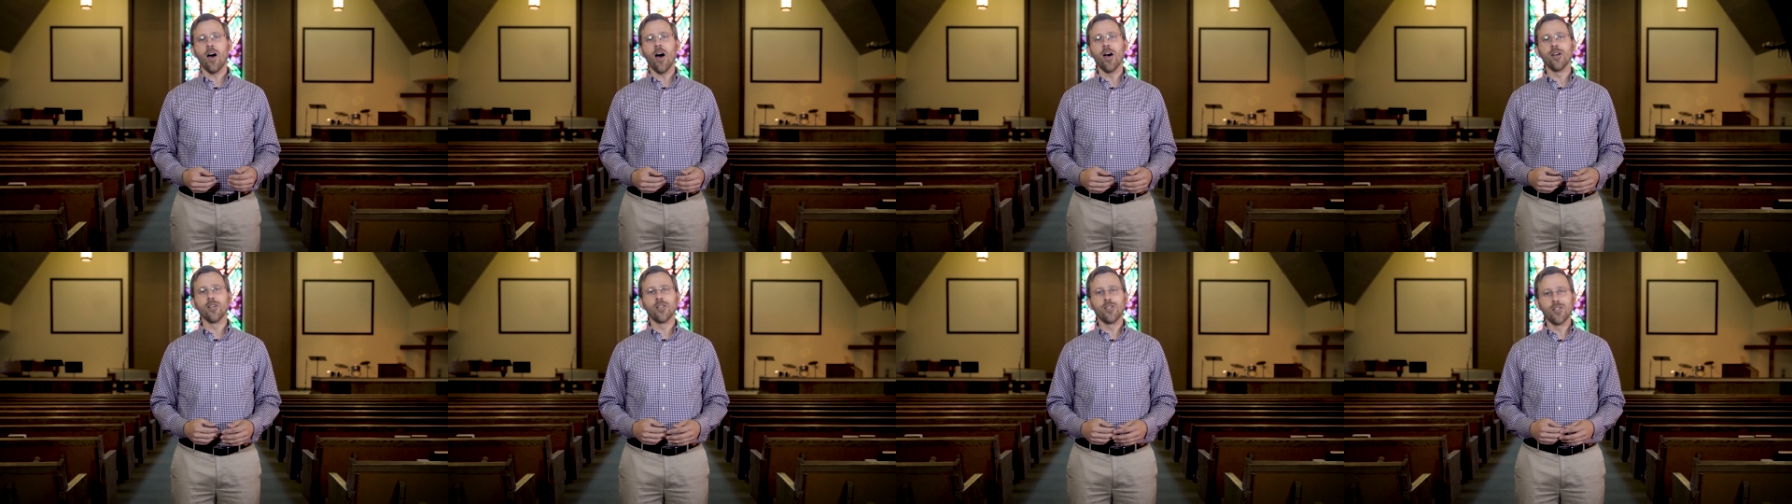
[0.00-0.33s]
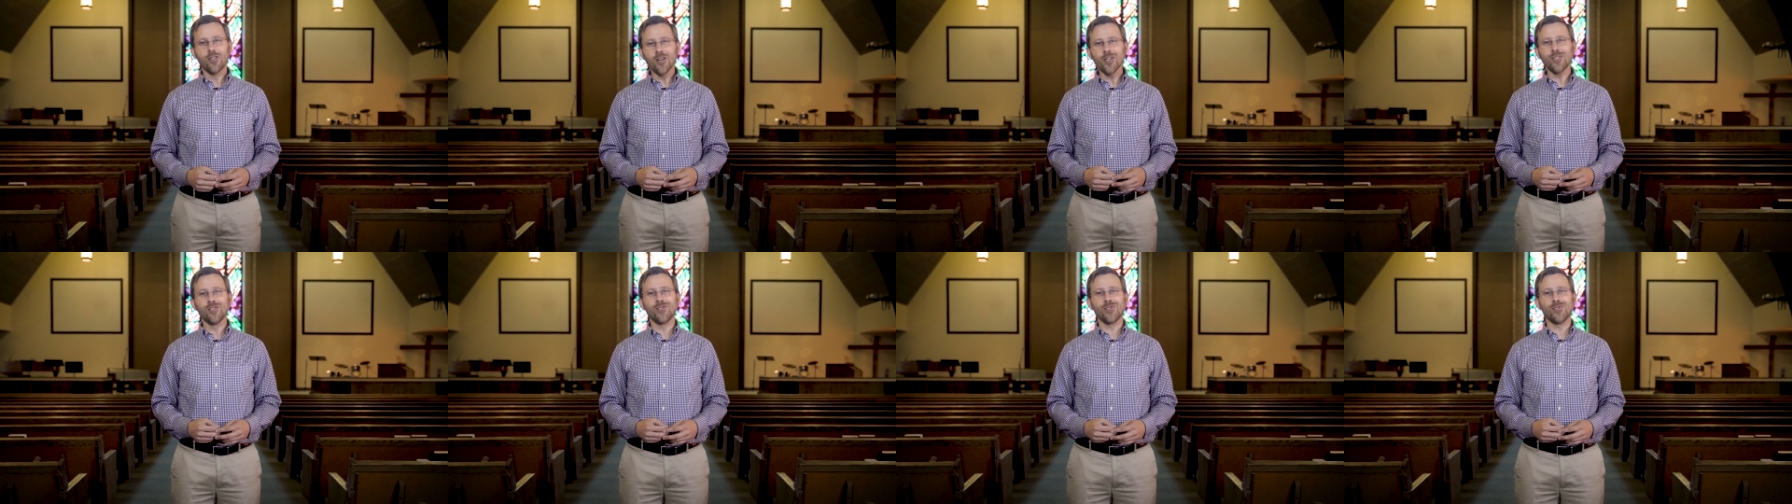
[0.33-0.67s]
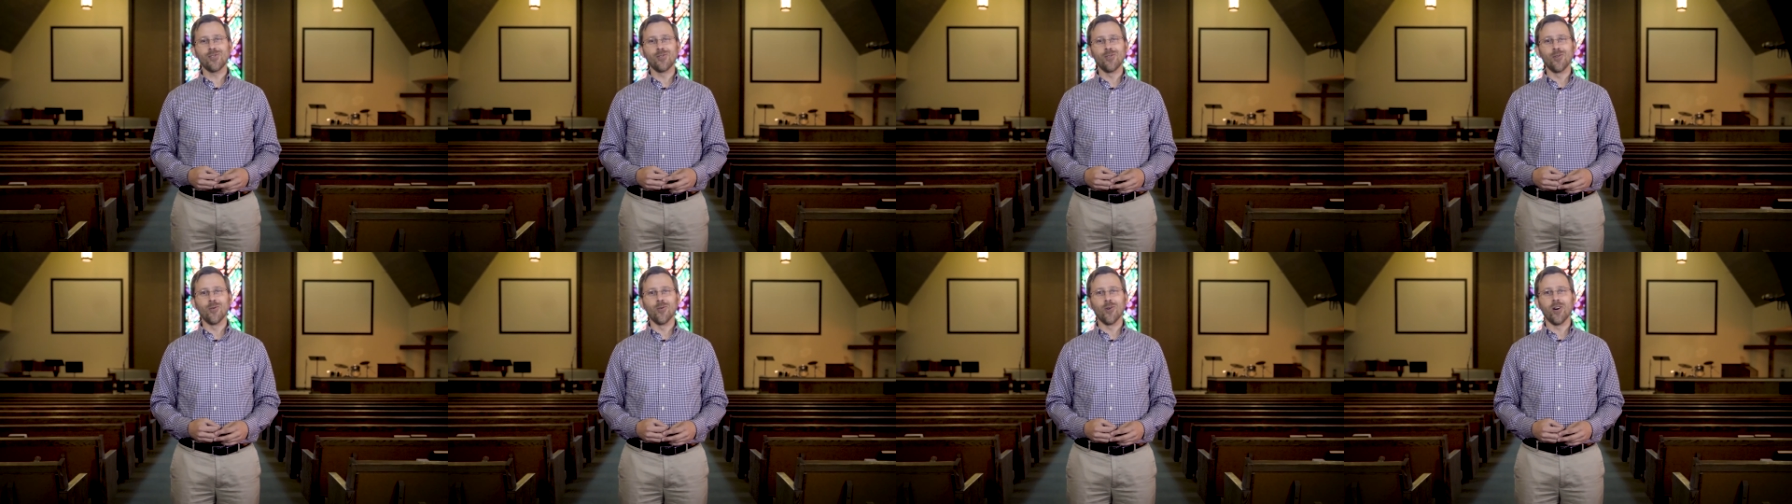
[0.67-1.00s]
a good
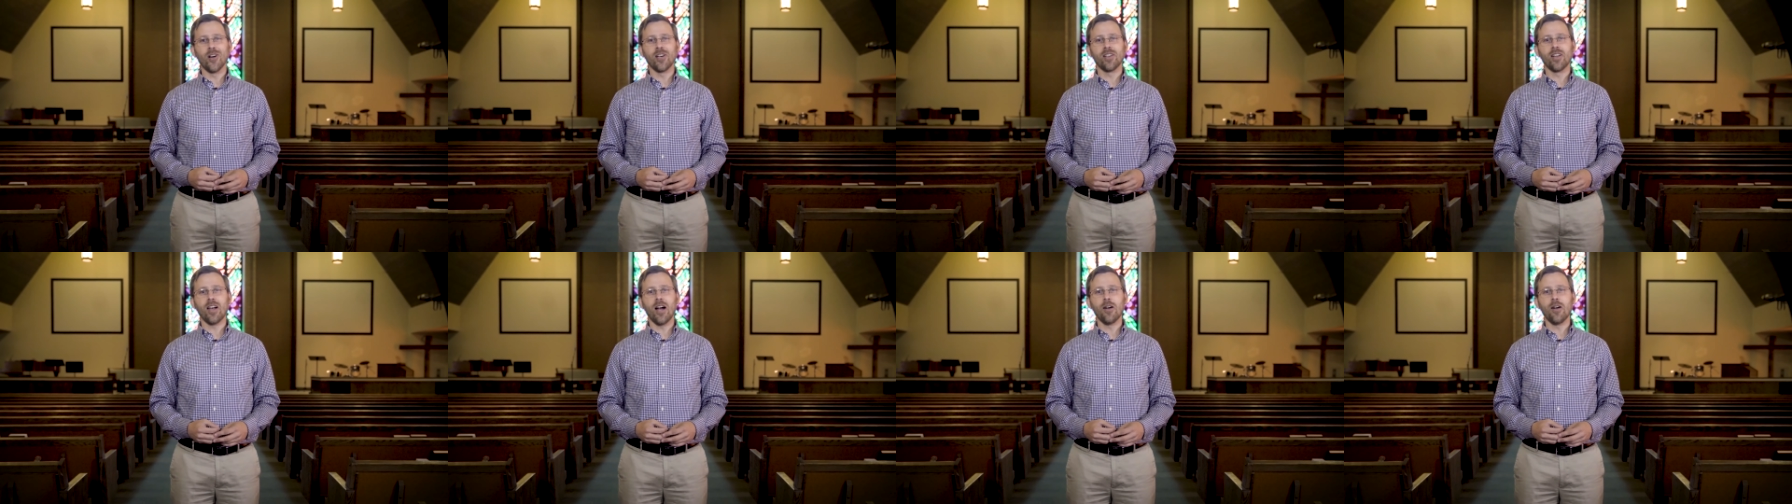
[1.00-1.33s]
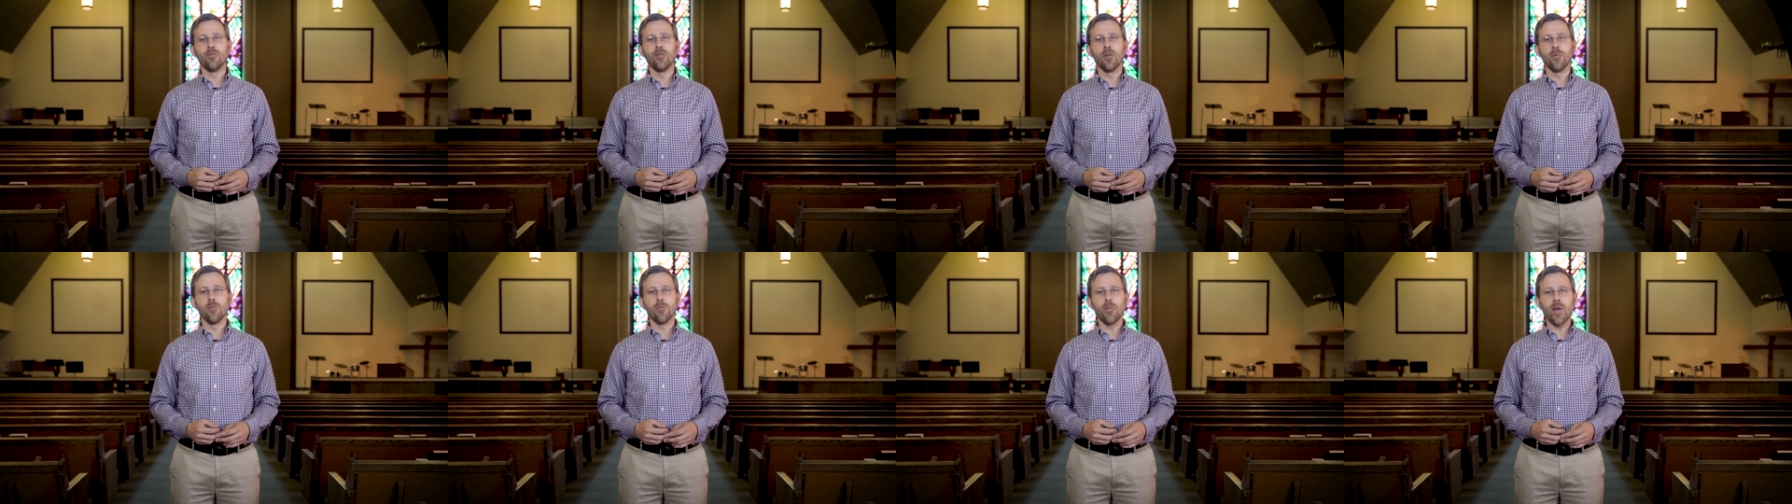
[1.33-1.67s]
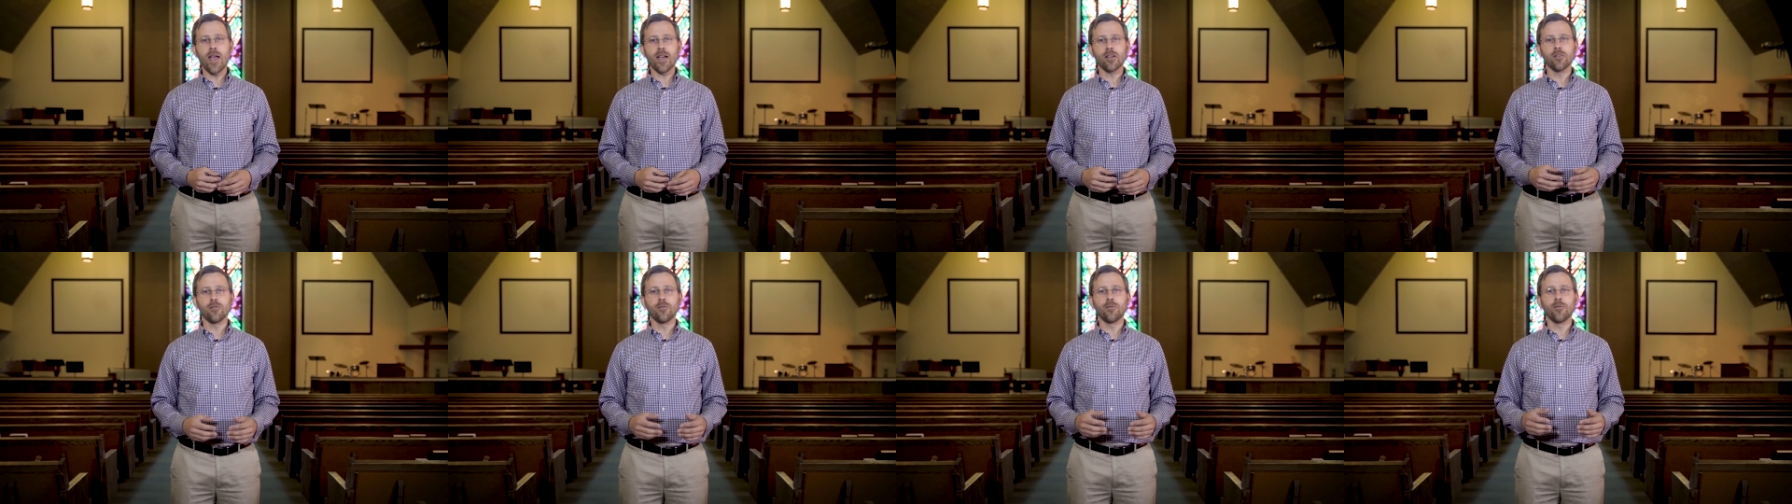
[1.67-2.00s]
steward of the
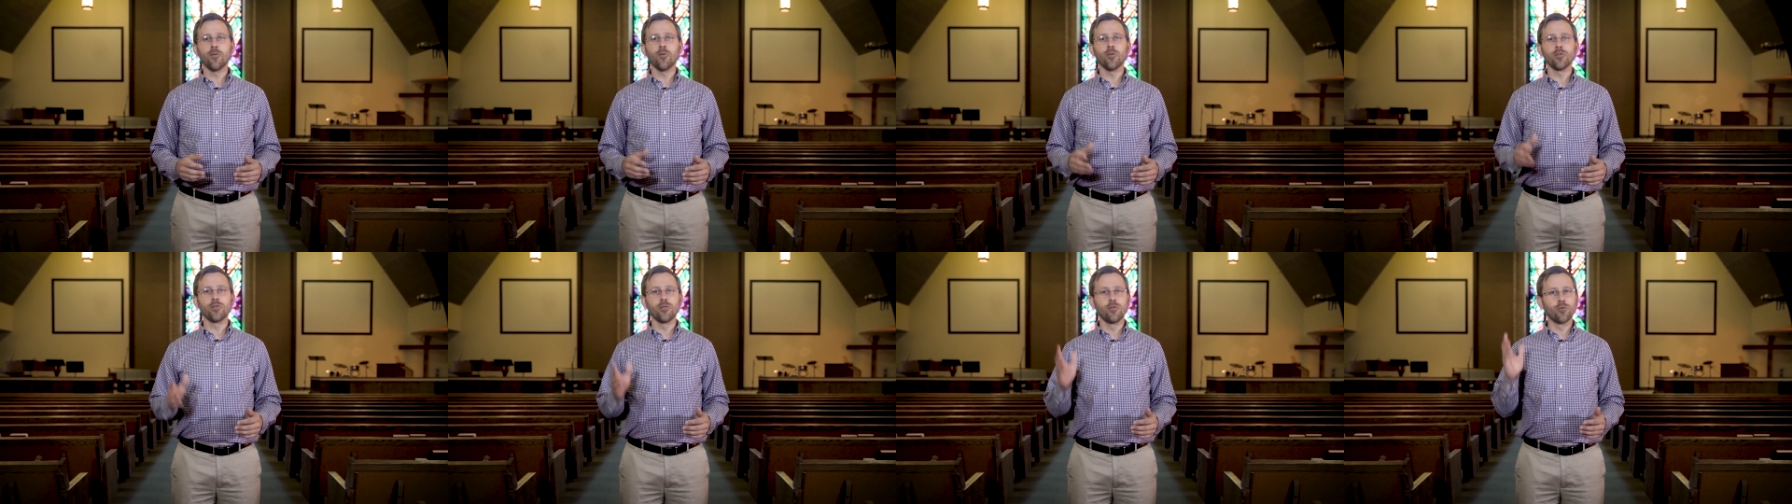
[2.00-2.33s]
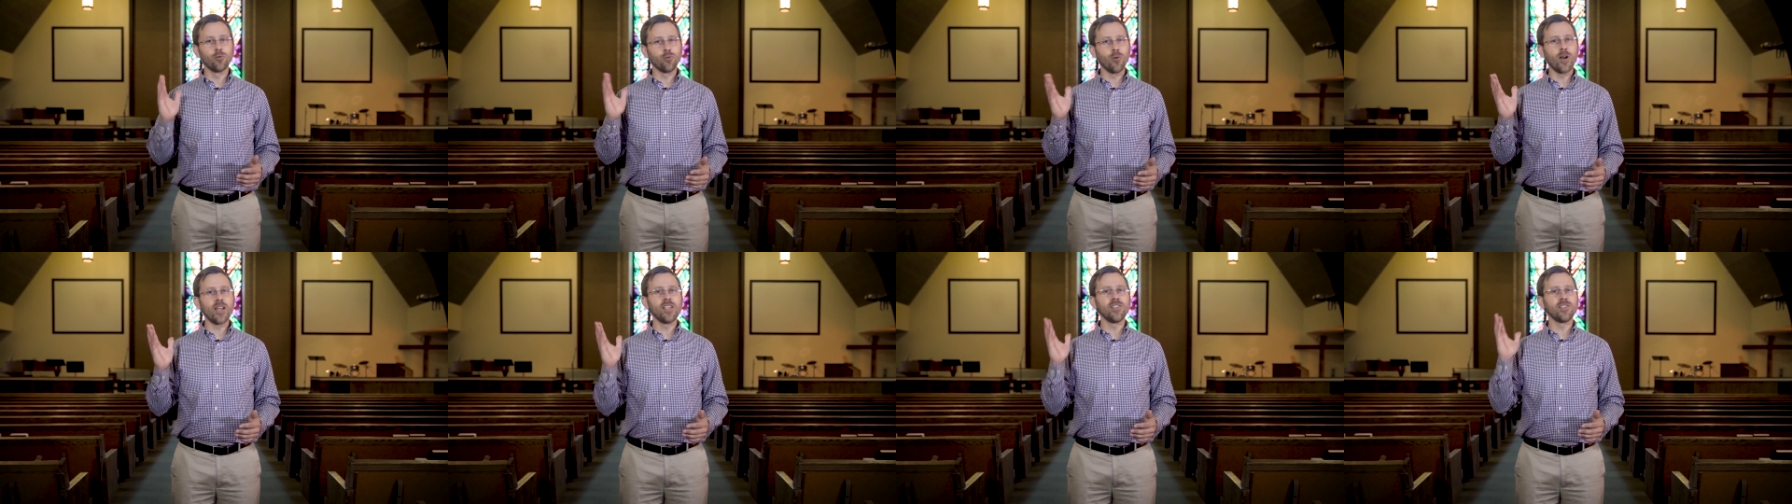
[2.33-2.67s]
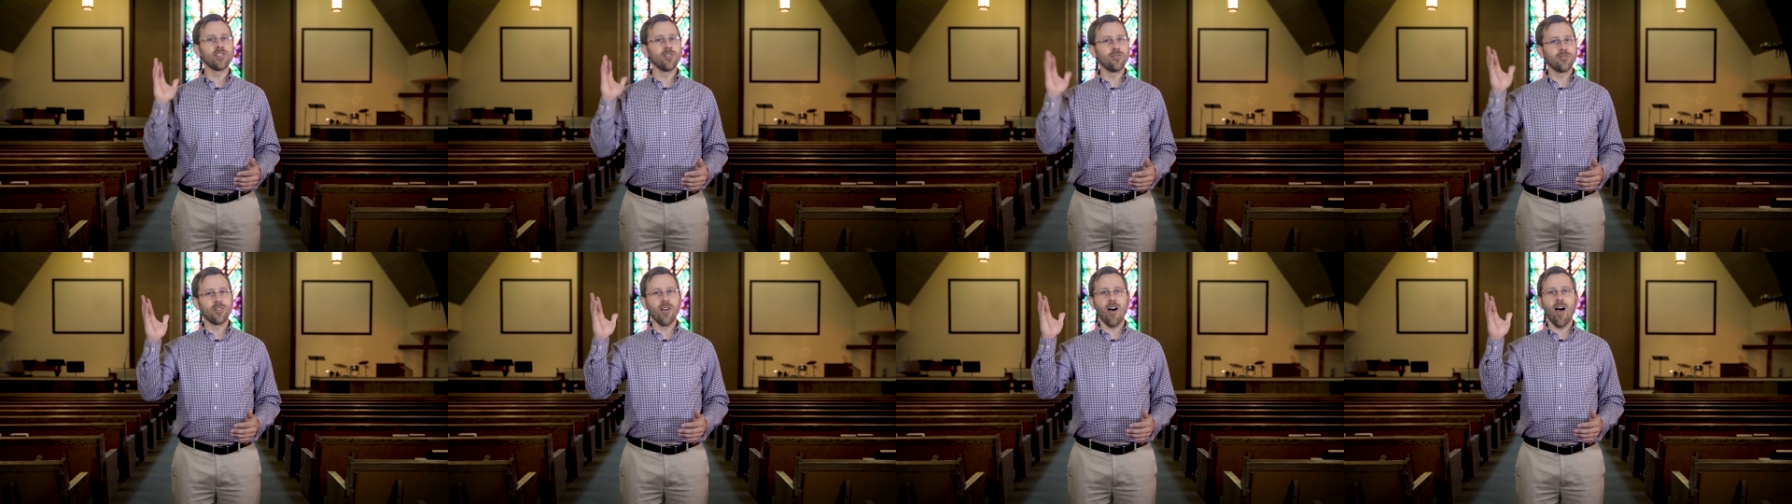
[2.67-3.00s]
manifold
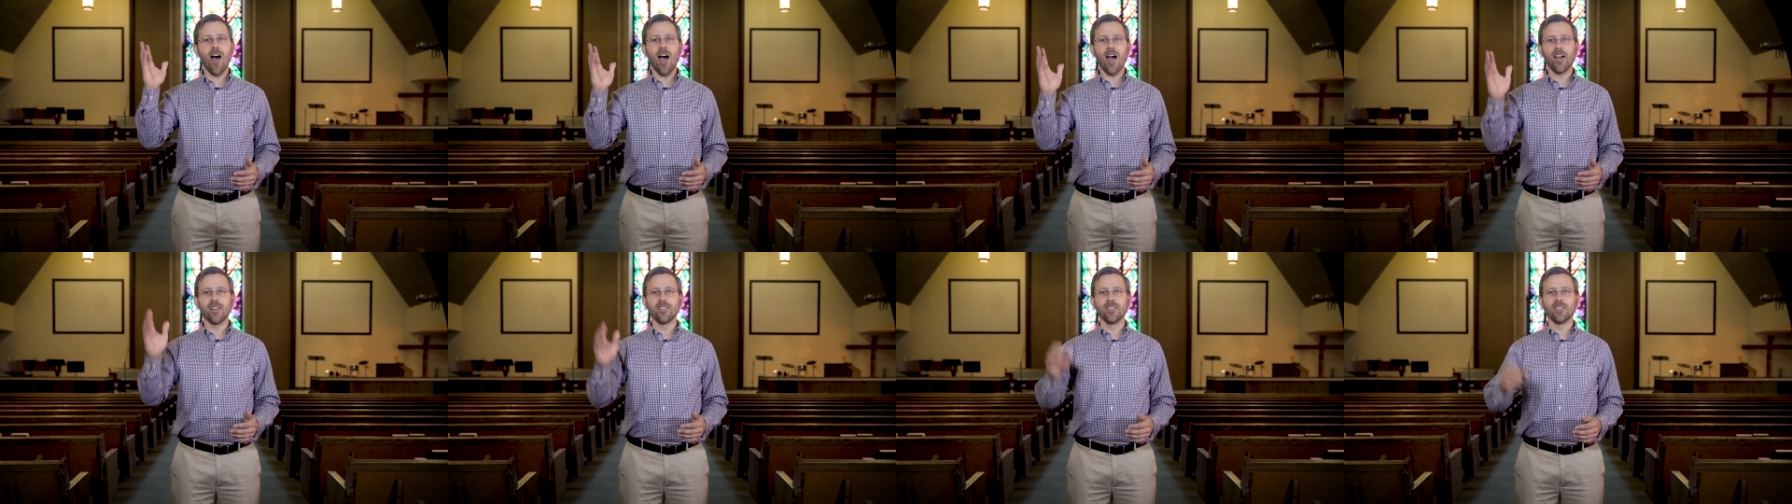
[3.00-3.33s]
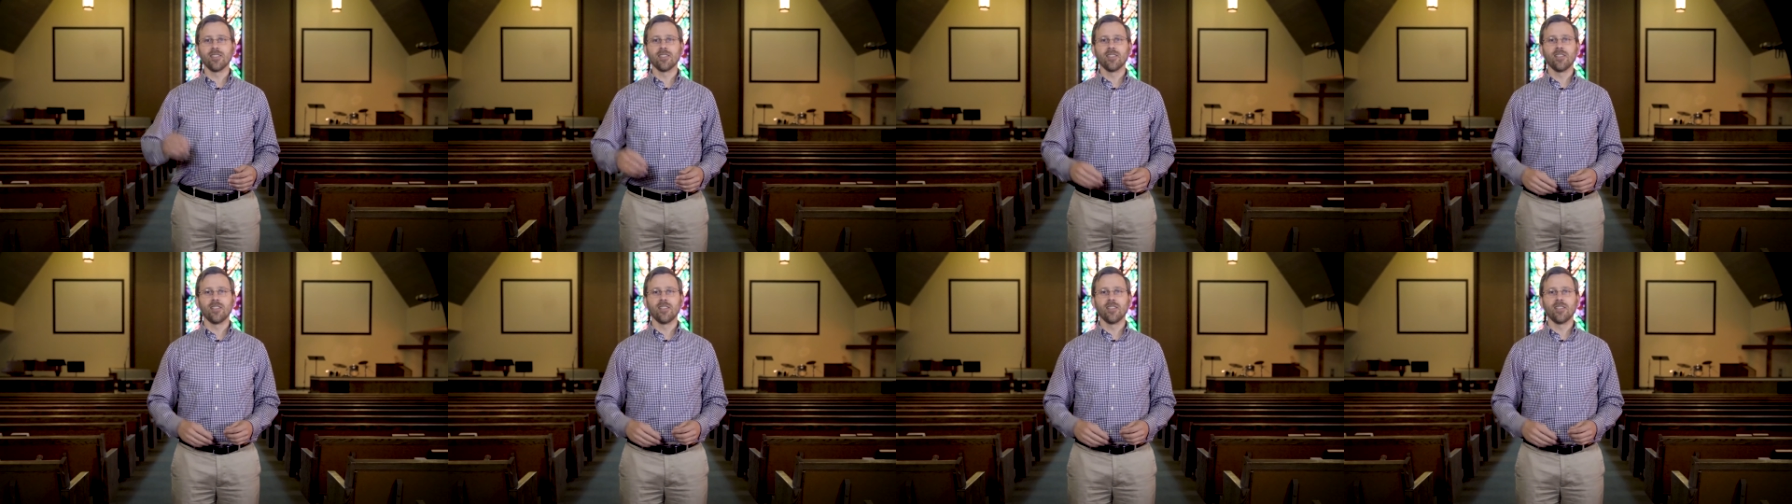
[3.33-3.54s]
grace of God.